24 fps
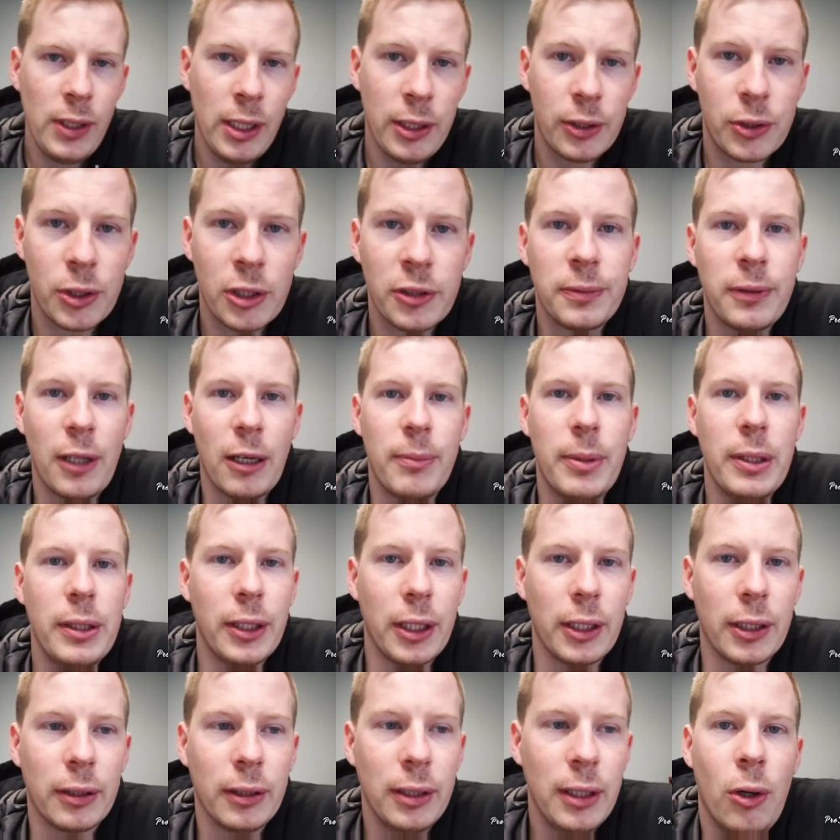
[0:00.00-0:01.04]
And trust me, I've been
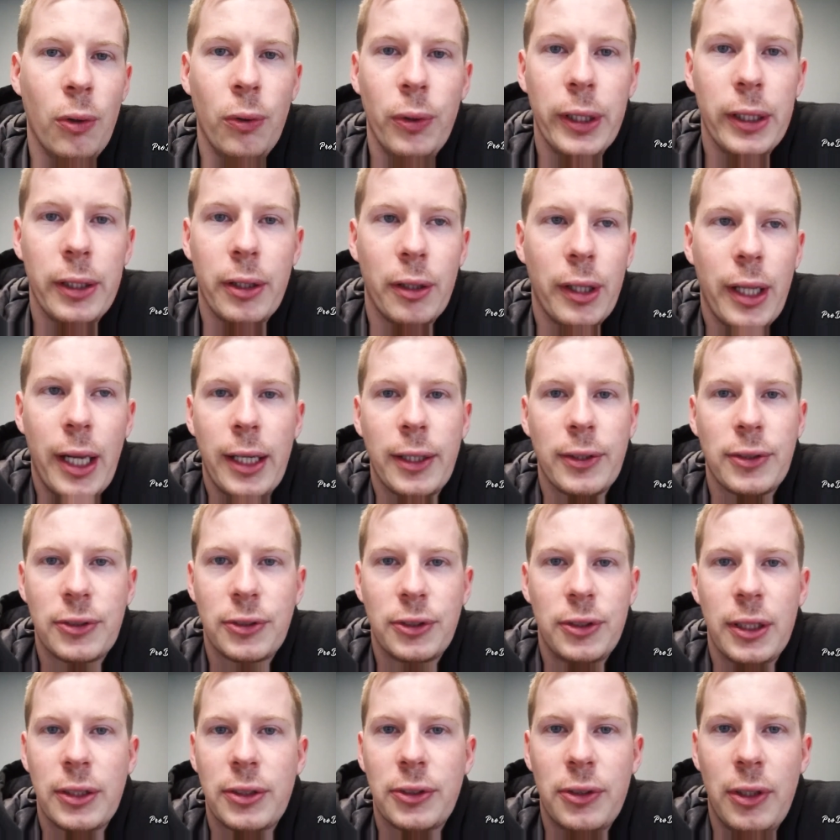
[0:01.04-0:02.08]
there. Only in the last
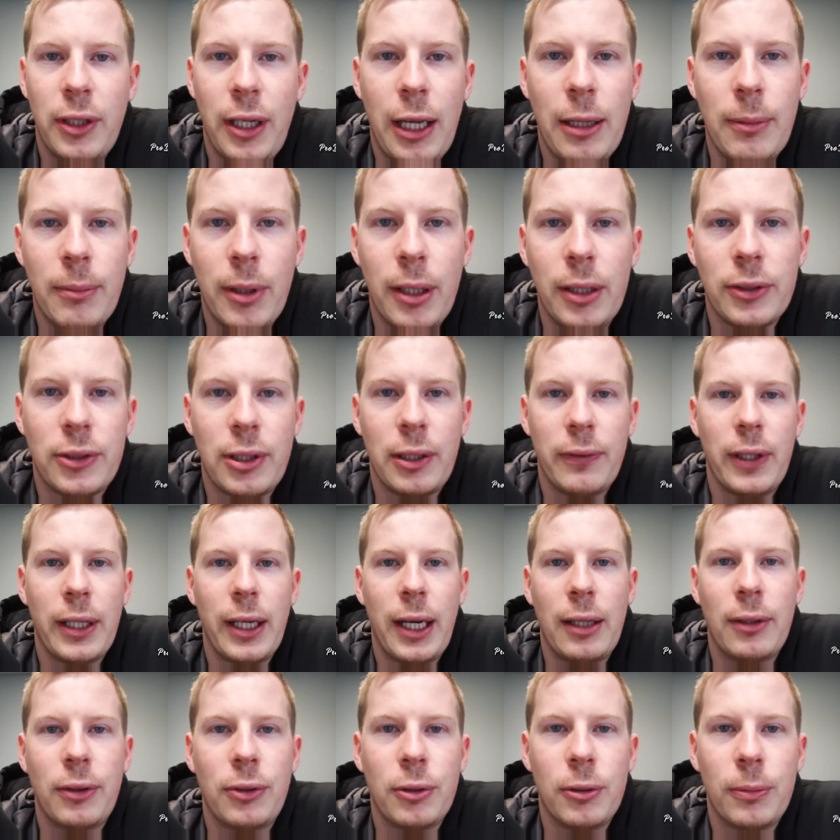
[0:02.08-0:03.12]
6 to 9 months have I
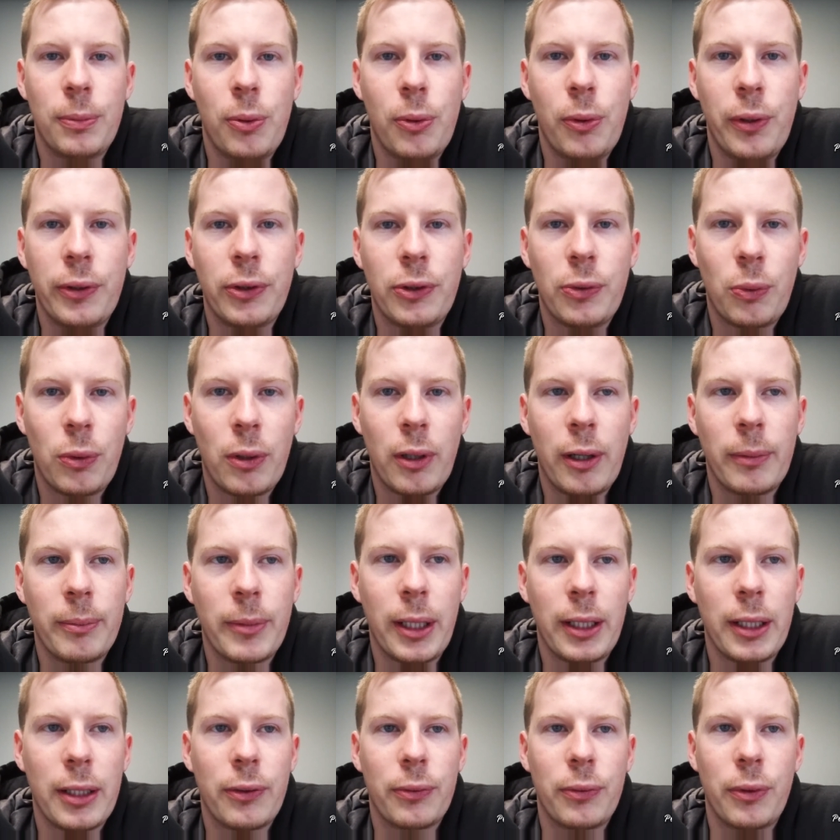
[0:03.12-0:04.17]
gotten to a point where I'm
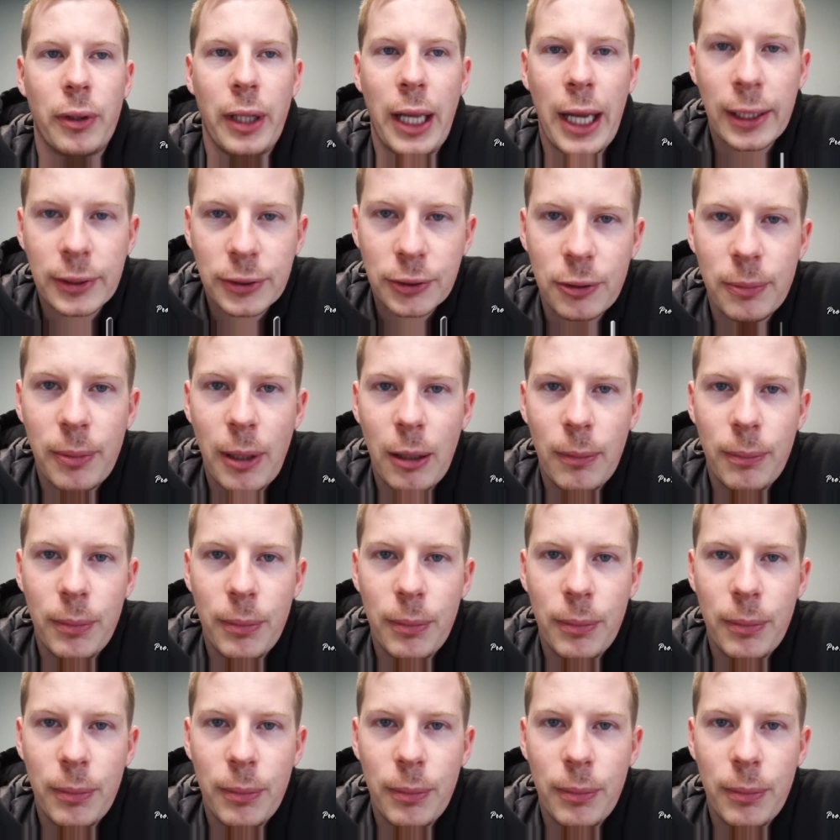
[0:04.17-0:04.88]
relaxed about